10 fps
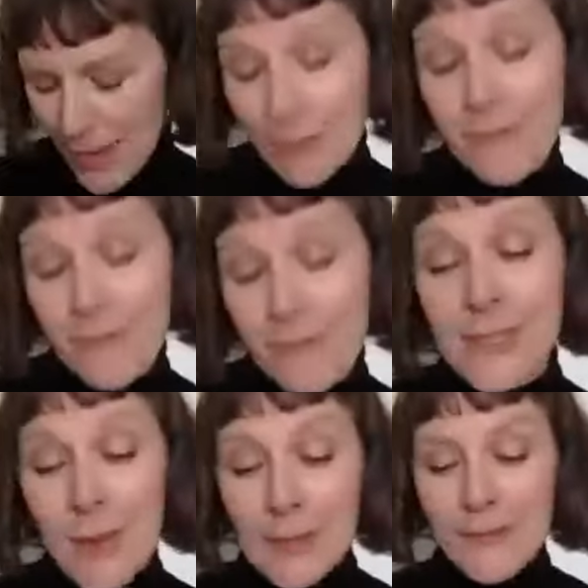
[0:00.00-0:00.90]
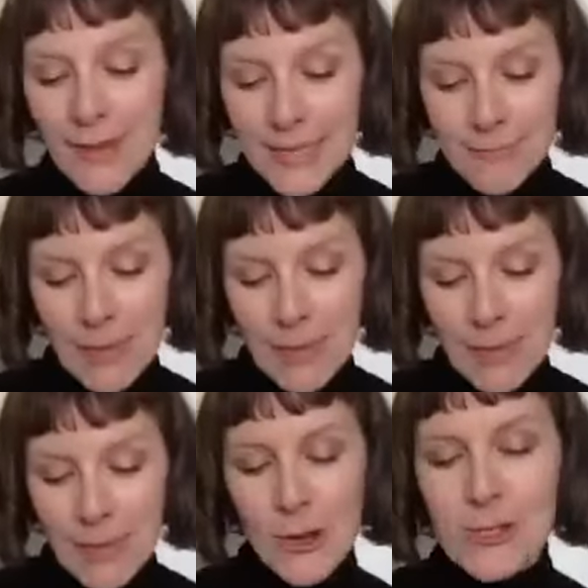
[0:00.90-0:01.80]
a little face
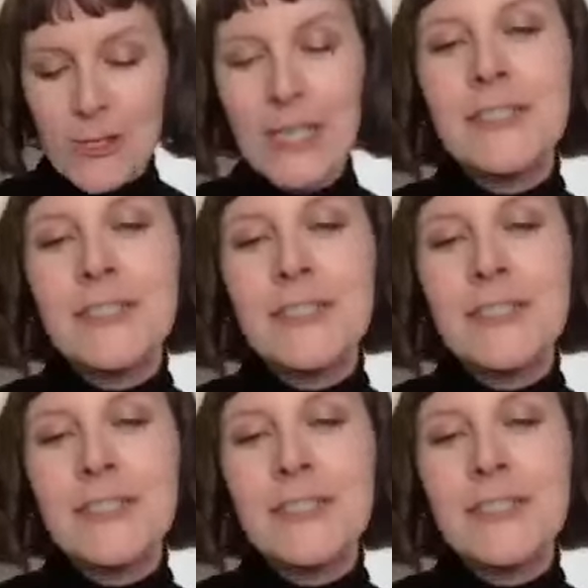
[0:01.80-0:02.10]
massage.